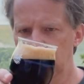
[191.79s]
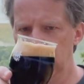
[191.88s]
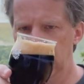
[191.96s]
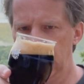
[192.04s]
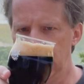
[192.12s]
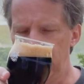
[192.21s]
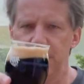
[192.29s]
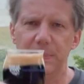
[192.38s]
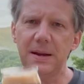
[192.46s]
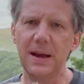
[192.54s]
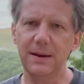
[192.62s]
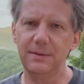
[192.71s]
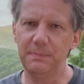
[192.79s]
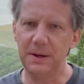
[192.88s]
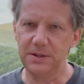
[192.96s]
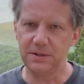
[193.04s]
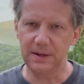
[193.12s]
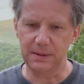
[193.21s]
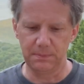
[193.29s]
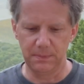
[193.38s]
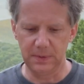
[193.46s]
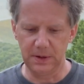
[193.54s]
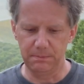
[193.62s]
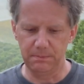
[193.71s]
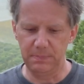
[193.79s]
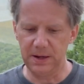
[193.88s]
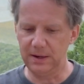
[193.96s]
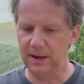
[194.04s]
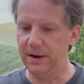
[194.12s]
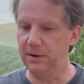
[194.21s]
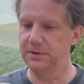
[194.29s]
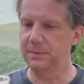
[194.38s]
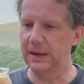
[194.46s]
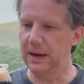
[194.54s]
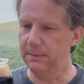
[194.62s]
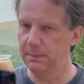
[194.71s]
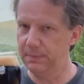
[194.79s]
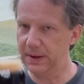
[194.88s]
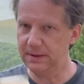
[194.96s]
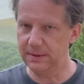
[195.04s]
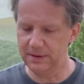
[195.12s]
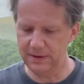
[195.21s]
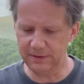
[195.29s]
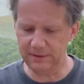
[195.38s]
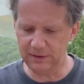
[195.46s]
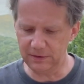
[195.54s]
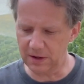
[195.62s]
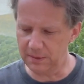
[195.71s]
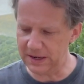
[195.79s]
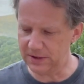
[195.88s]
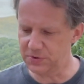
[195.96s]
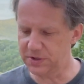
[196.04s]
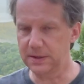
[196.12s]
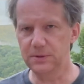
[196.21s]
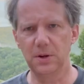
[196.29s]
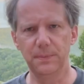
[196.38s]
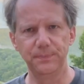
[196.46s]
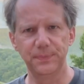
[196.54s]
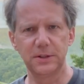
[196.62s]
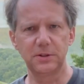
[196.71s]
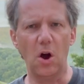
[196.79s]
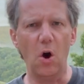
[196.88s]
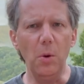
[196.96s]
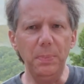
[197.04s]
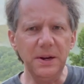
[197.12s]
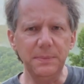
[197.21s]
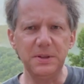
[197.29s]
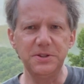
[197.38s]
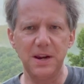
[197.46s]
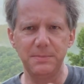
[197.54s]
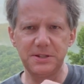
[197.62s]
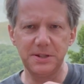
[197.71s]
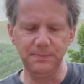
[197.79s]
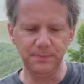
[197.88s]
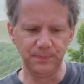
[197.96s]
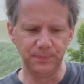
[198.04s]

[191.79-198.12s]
anyway, but not as much as, like, you know, Pud Light or something like that. But this is going to be interesting. So, let's open up the Jameson.